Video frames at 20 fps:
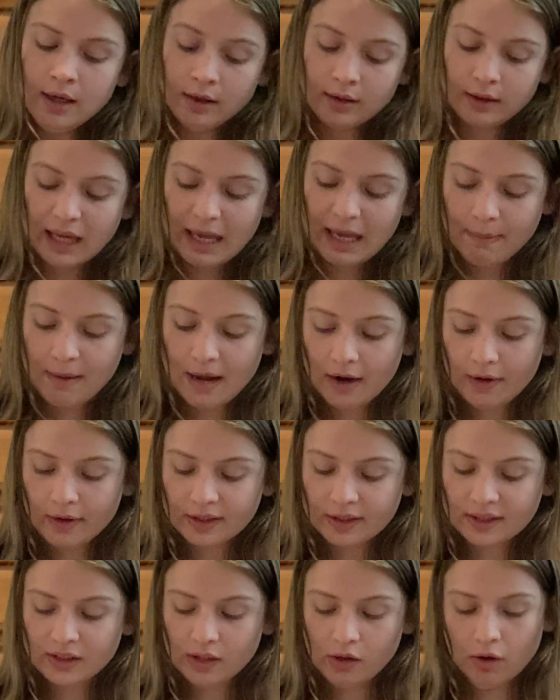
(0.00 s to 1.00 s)
Gay
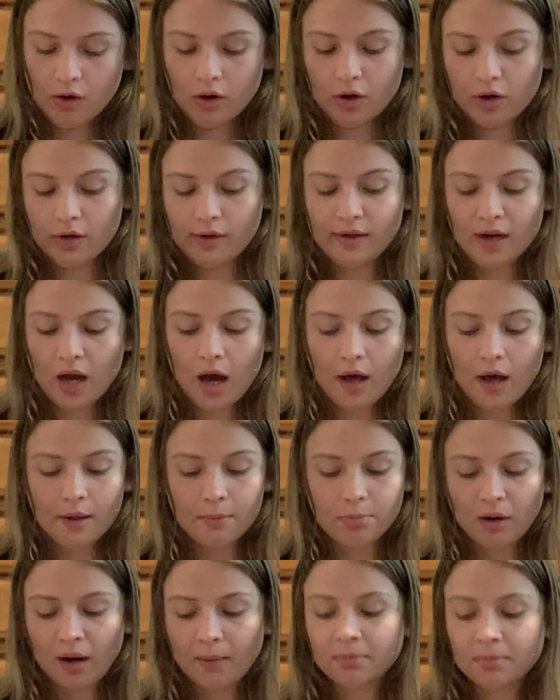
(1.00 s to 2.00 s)
parents are not a
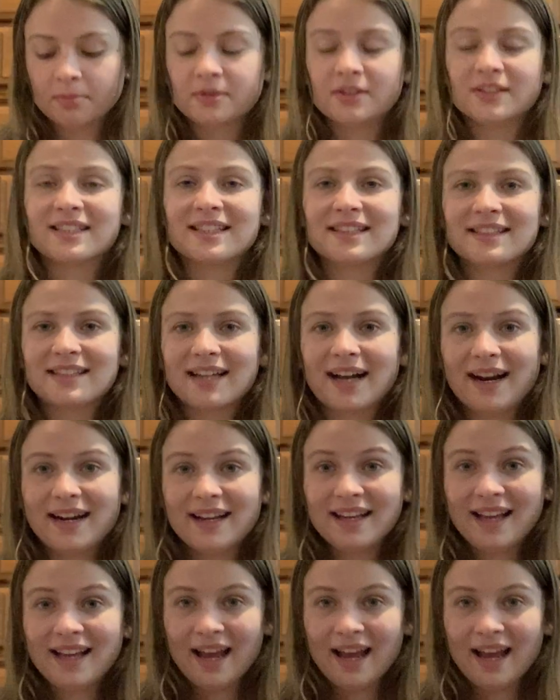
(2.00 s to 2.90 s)
problem to society,